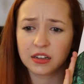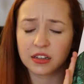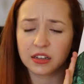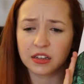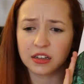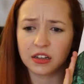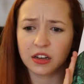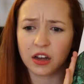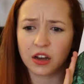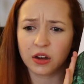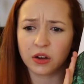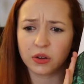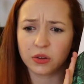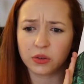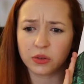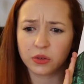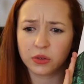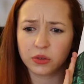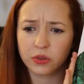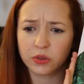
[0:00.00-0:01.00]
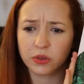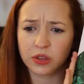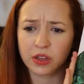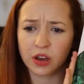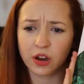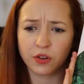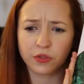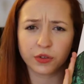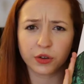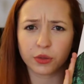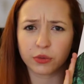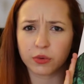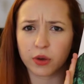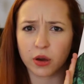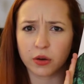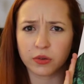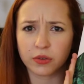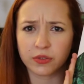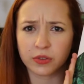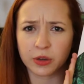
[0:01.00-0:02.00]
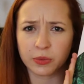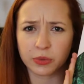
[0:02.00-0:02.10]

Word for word: you know, the overthrow of an